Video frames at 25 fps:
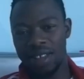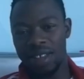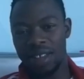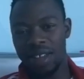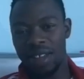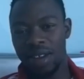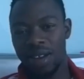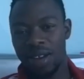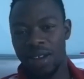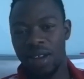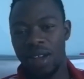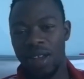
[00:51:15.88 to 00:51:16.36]

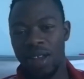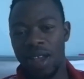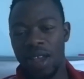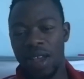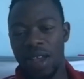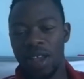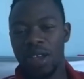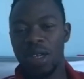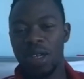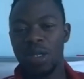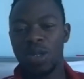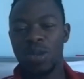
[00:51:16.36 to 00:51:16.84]
You know,
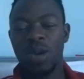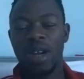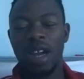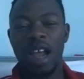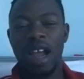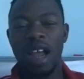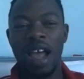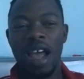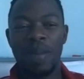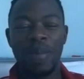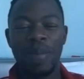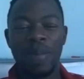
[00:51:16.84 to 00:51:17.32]
because what
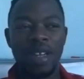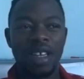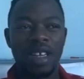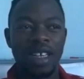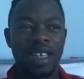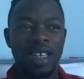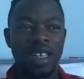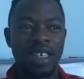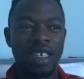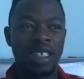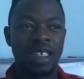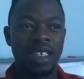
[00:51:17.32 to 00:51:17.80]

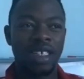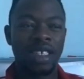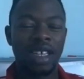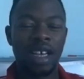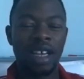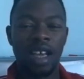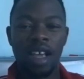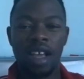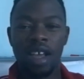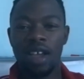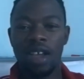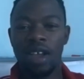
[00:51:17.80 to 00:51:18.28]
happened is,
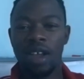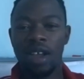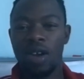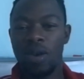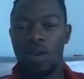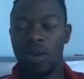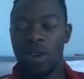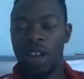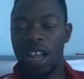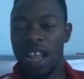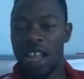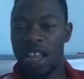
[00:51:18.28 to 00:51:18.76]
you
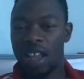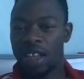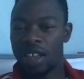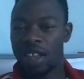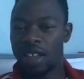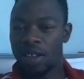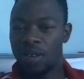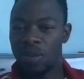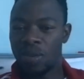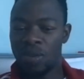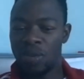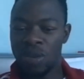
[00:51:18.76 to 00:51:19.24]
know, like
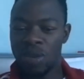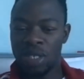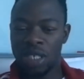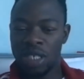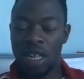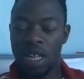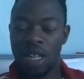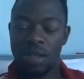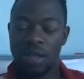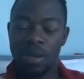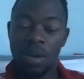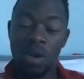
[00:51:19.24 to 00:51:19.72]
we
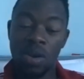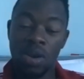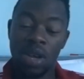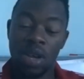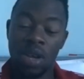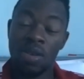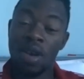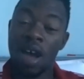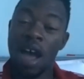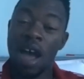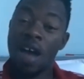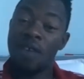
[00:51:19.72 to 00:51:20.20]
tell,
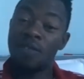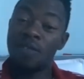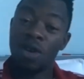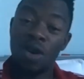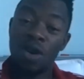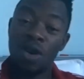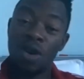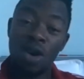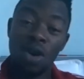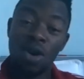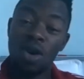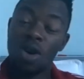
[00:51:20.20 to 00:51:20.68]
okay, you have a
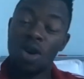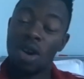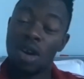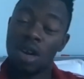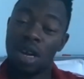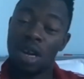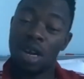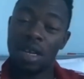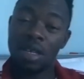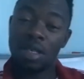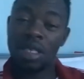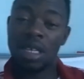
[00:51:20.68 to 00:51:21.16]
logo or
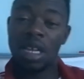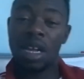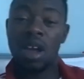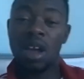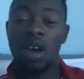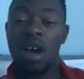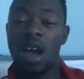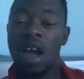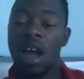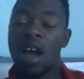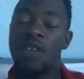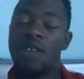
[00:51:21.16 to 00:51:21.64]
not? It's like,
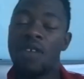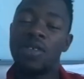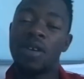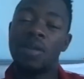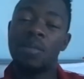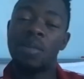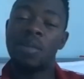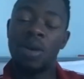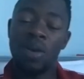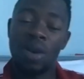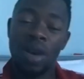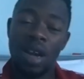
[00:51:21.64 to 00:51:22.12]
oh, I have one,
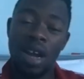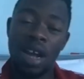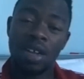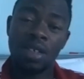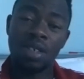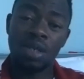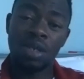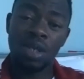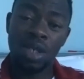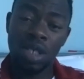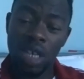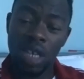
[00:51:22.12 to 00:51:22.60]
but I would like
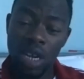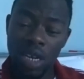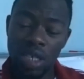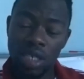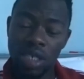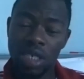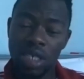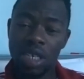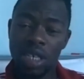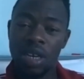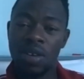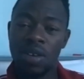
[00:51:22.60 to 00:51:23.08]
to
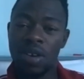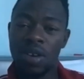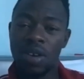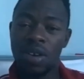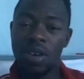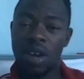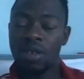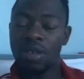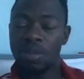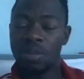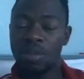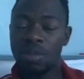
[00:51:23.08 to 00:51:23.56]
change it. I would
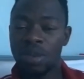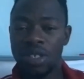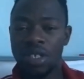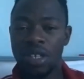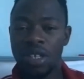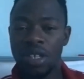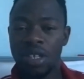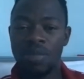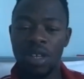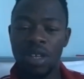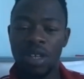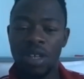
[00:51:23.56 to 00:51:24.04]
like to build
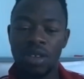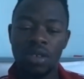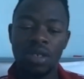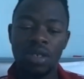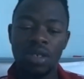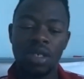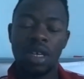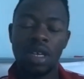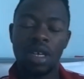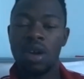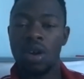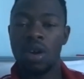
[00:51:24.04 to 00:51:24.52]
something.
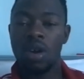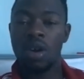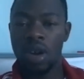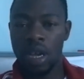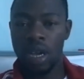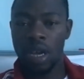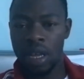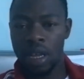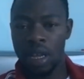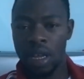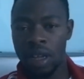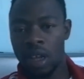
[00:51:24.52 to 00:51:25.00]
It's like,
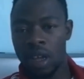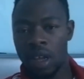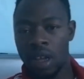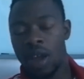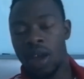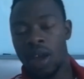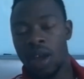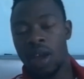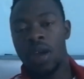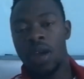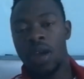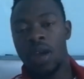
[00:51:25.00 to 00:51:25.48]
okay,
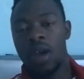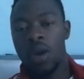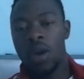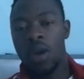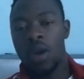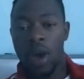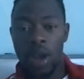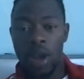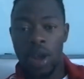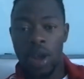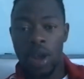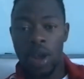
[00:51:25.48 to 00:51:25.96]

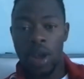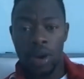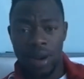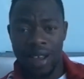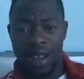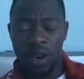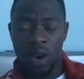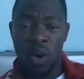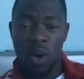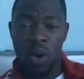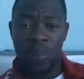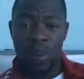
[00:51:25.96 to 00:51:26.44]
why don't
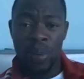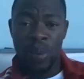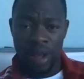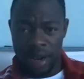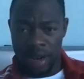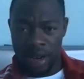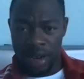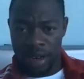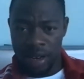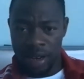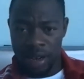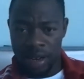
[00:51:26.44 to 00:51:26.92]
I
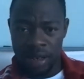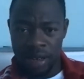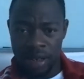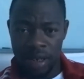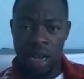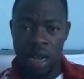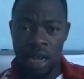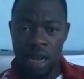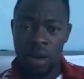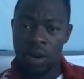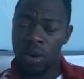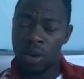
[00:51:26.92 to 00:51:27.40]
open
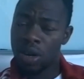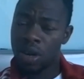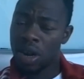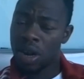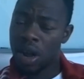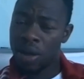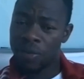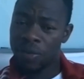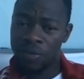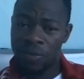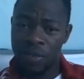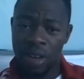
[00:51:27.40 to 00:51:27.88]
I
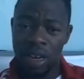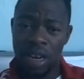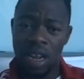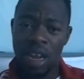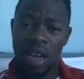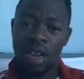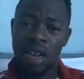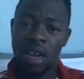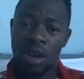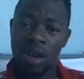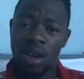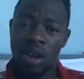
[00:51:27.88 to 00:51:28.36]
on I feel
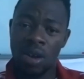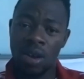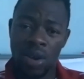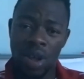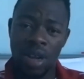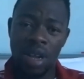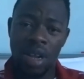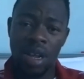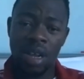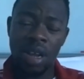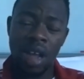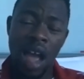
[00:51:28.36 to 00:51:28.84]
like I
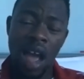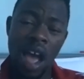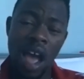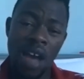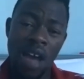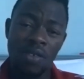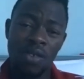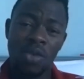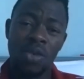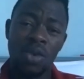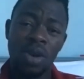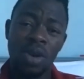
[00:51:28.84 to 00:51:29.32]
already
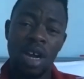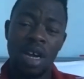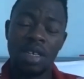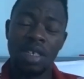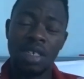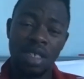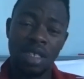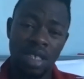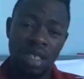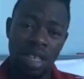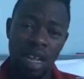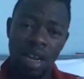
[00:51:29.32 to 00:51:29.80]
have a good
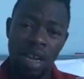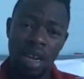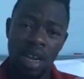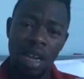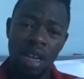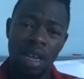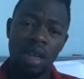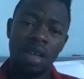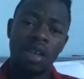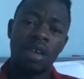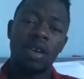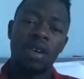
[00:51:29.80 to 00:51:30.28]

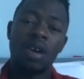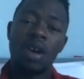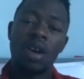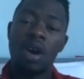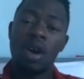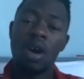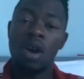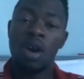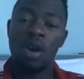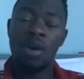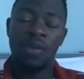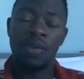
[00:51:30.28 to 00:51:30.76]
understanding
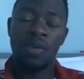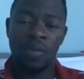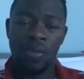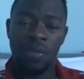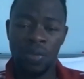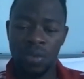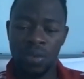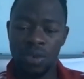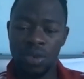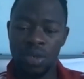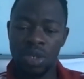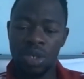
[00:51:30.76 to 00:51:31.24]
of
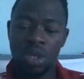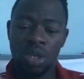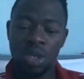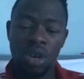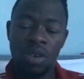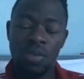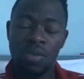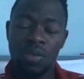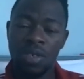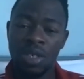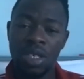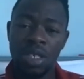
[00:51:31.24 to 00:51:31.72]
the
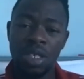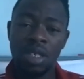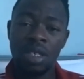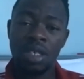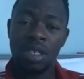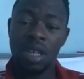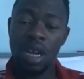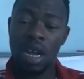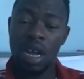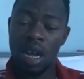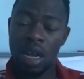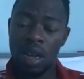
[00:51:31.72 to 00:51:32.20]

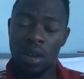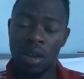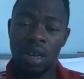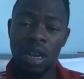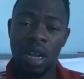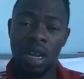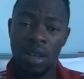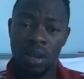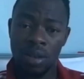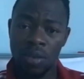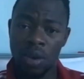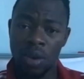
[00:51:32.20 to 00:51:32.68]
services that
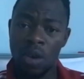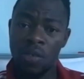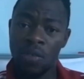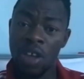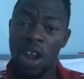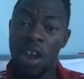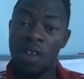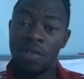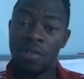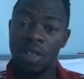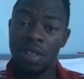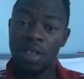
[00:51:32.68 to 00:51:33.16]
like of
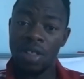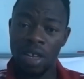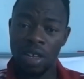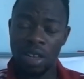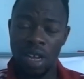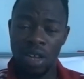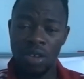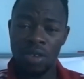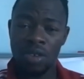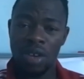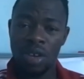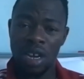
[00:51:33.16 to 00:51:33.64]
everything
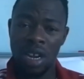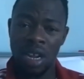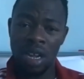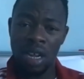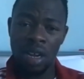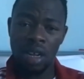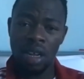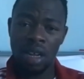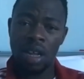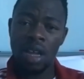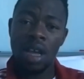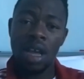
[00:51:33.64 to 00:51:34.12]
that you
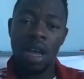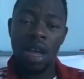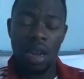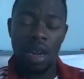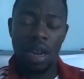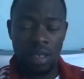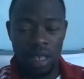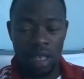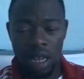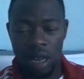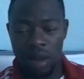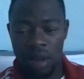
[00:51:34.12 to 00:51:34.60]
need
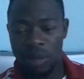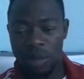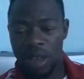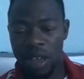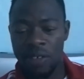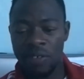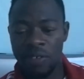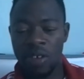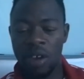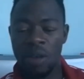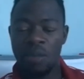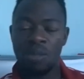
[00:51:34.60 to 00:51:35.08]
and tell me
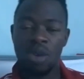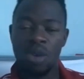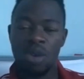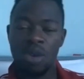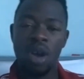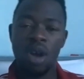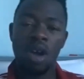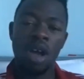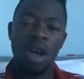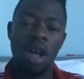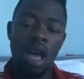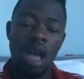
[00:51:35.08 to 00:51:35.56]
if I'm
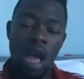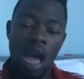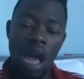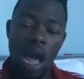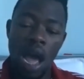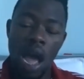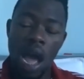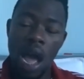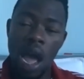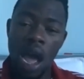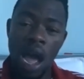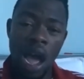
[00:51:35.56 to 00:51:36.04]
wrong.
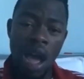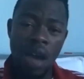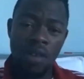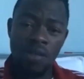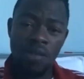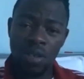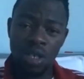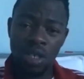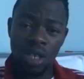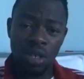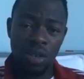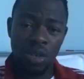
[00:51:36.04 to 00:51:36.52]
I have
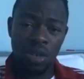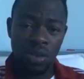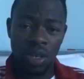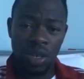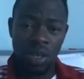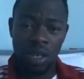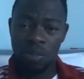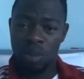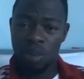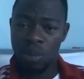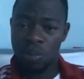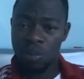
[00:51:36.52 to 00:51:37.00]
a
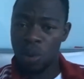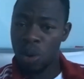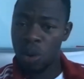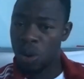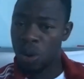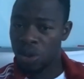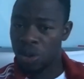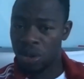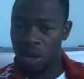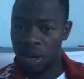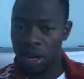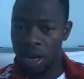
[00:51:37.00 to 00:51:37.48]
generic
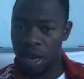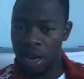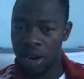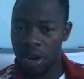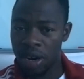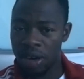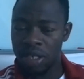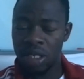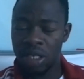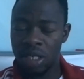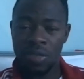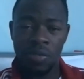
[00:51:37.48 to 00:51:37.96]
proposal here.
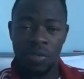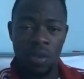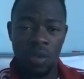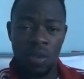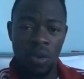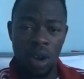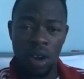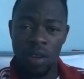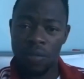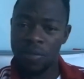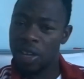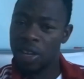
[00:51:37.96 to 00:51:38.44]
This is for
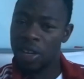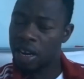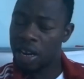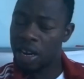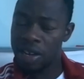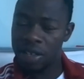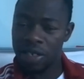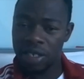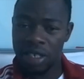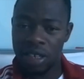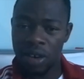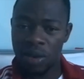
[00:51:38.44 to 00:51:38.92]
one of the
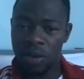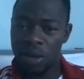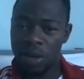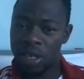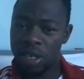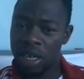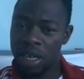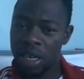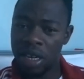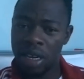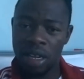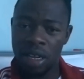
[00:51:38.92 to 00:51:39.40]
clients that we
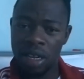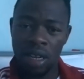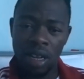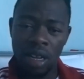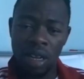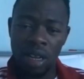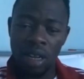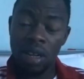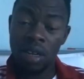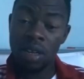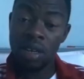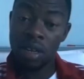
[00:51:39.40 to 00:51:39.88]
did,
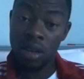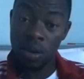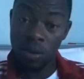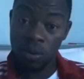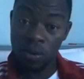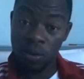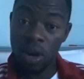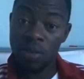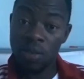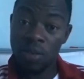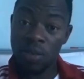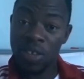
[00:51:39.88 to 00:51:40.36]

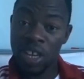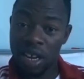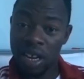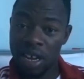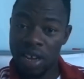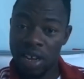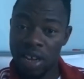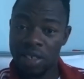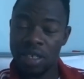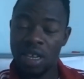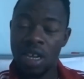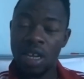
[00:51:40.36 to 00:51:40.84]
one of the
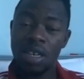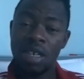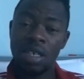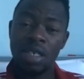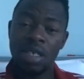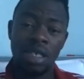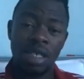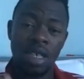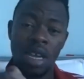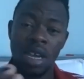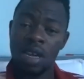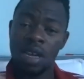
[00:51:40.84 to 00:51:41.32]
client that
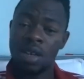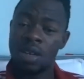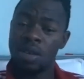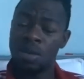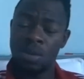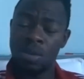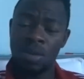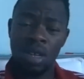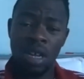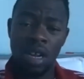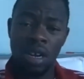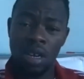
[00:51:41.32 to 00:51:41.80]
is a,
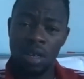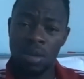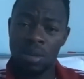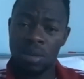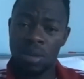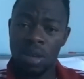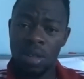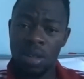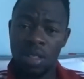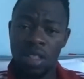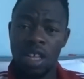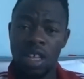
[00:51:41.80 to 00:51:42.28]
that
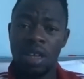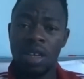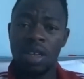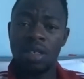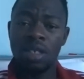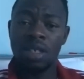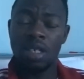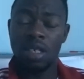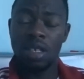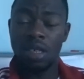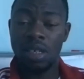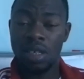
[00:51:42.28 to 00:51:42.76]
a thing
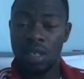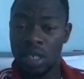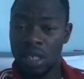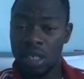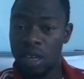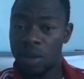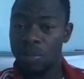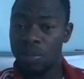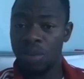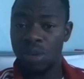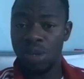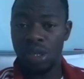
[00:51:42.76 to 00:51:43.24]
is the
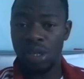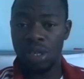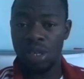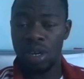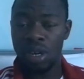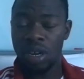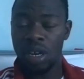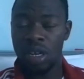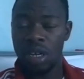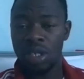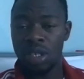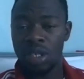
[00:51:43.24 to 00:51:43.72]
same
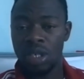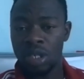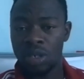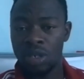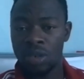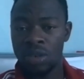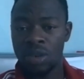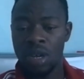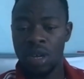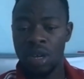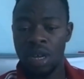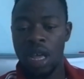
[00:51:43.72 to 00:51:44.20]
position as
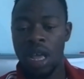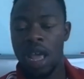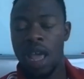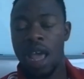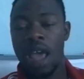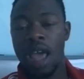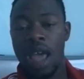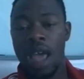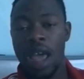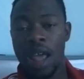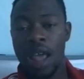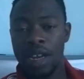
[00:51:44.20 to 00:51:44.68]
you,
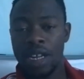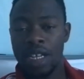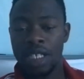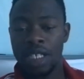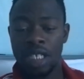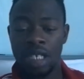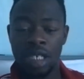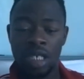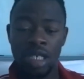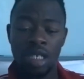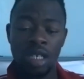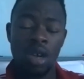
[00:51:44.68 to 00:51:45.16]
and
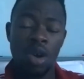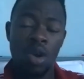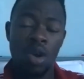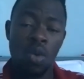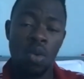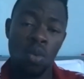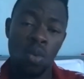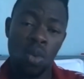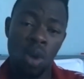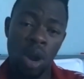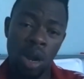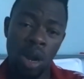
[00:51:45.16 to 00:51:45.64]
this is
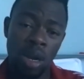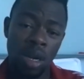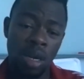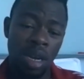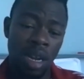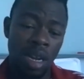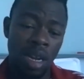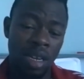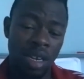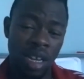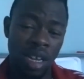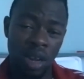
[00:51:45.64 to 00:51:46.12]
what
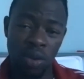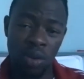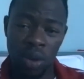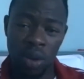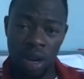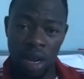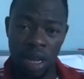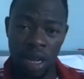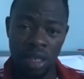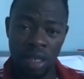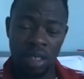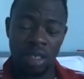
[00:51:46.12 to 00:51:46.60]
they did with
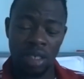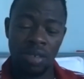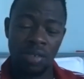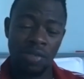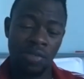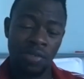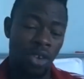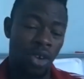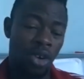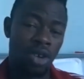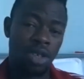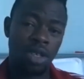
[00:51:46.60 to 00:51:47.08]
us.
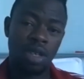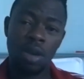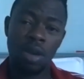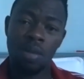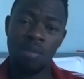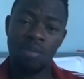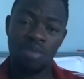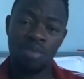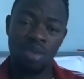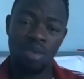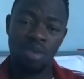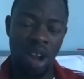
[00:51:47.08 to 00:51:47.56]
First,
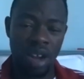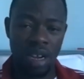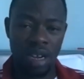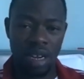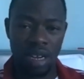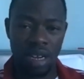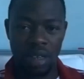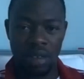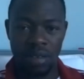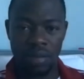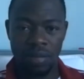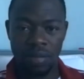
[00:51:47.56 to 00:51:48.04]

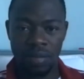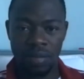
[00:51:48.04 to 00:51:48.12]
branding,